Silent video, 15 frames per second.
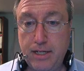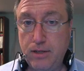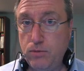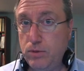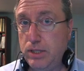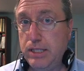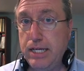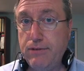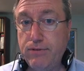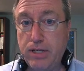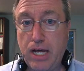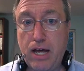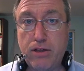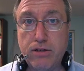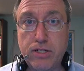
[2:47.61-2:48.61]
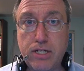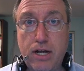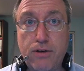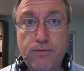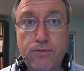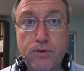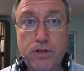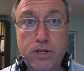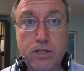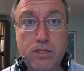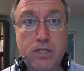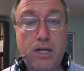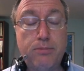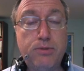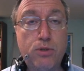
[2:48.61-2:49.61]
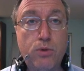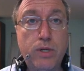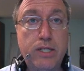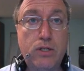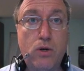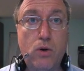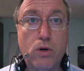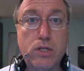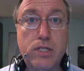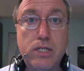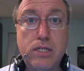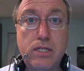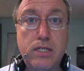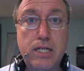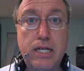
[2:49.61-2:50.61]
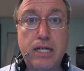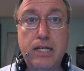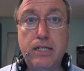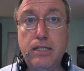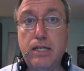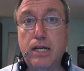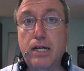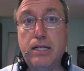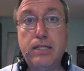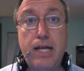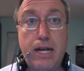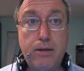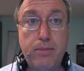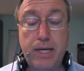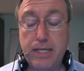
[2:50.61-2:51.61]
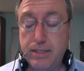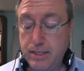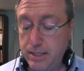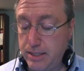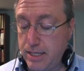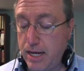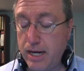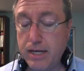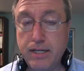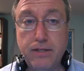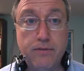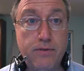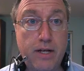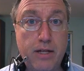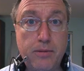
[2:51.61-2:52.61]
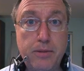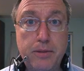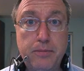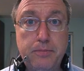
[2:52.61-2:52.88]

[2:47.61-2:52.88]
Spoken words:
We'll leave the other stuff for your subsequent courses in database design and development.